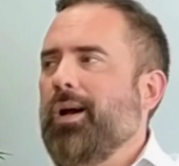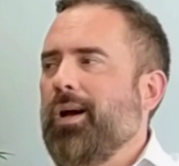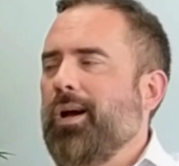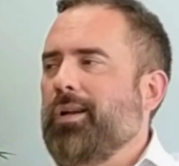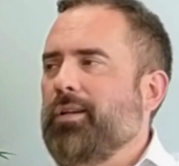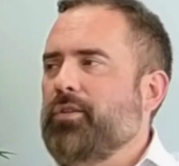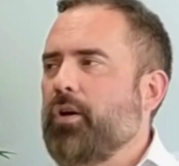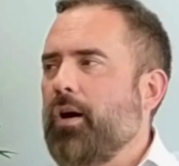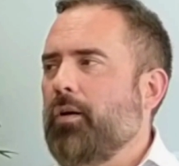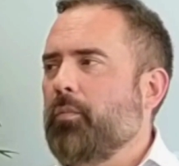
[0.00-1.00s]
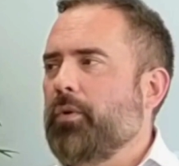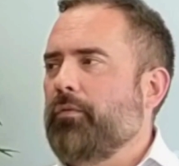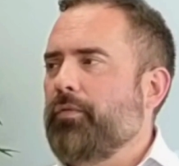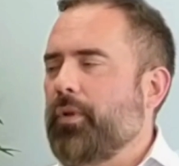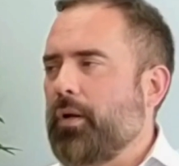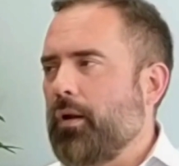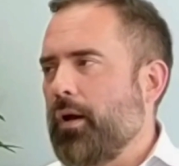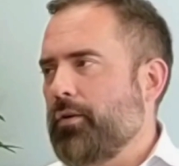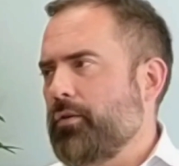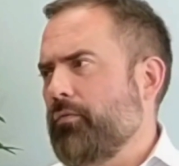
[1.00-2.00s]
an entitlement for the
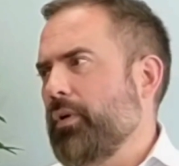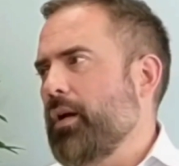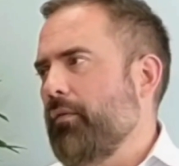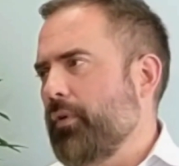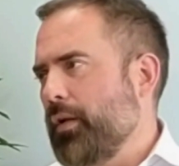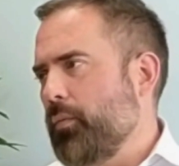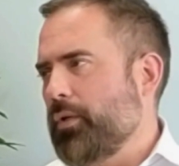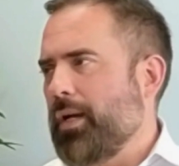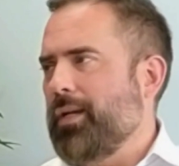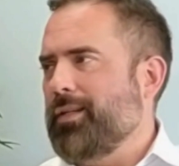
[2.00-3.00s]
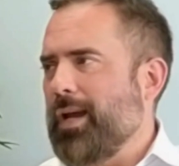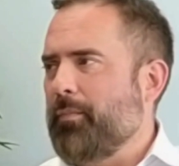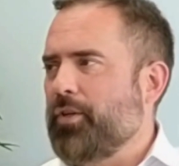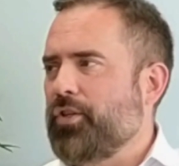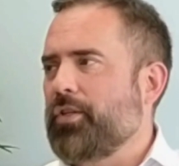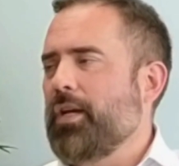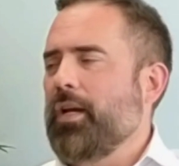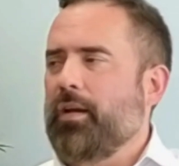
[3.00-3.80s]
client to recover liquidated damages